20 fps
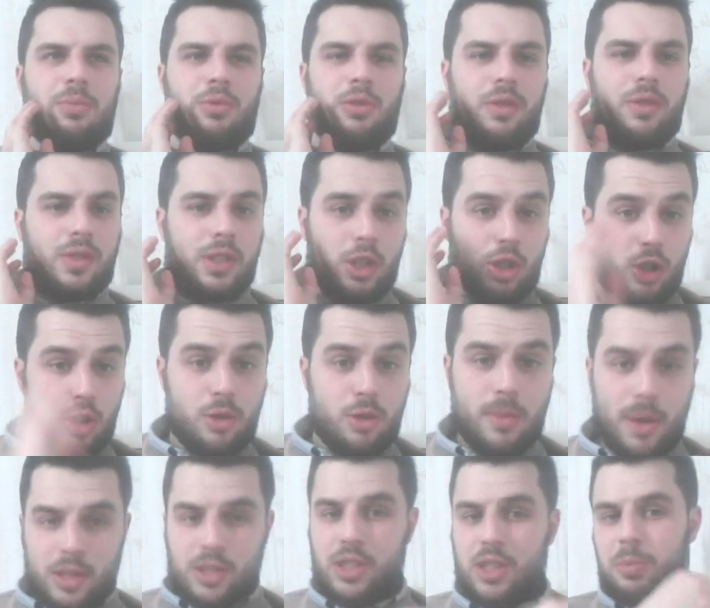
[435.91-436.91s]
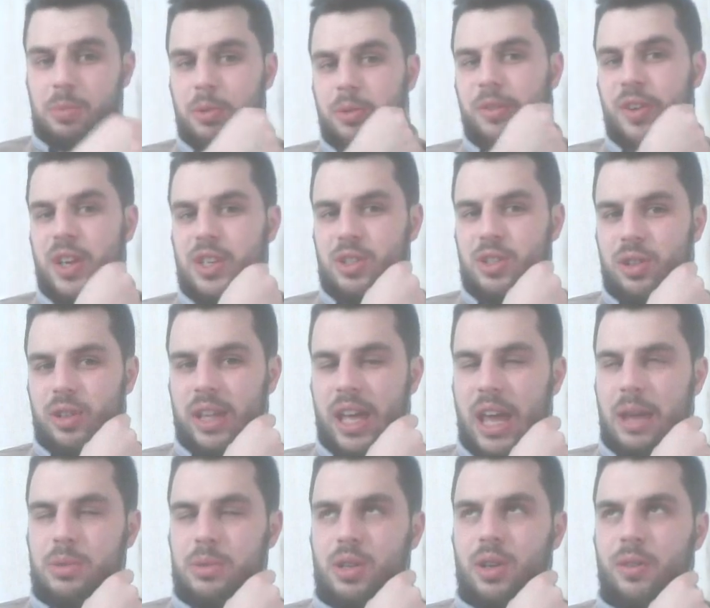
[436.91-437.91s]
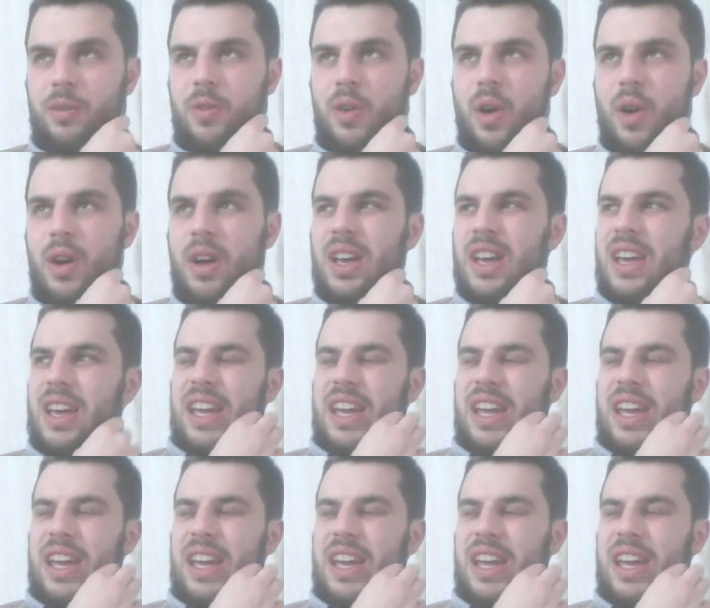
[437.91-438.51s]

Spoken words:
proven too much in the professional game so far,